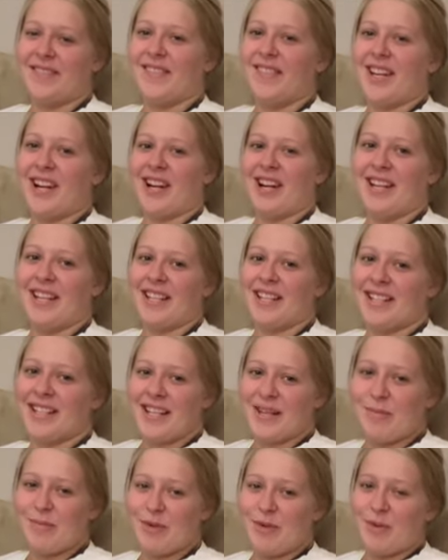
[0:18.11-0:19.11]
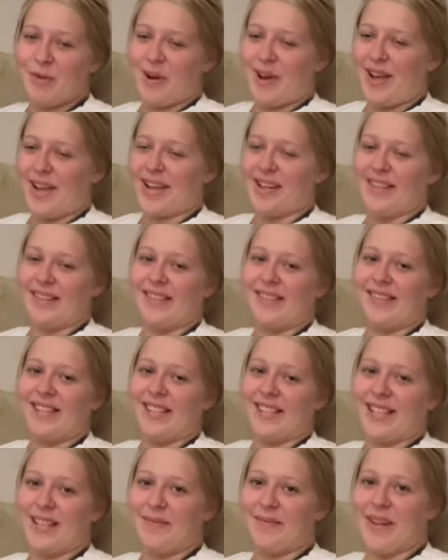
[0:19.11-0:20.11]
God is number one,
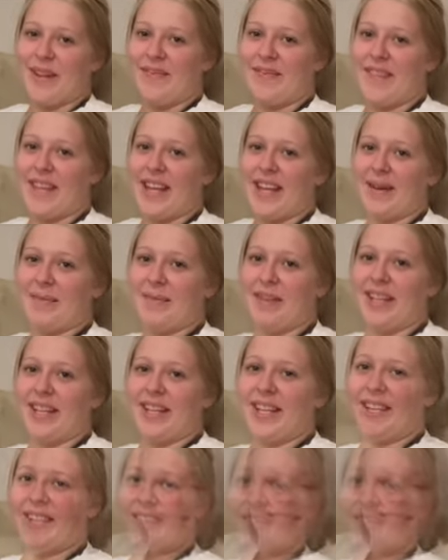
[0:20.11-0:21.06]
and then my family.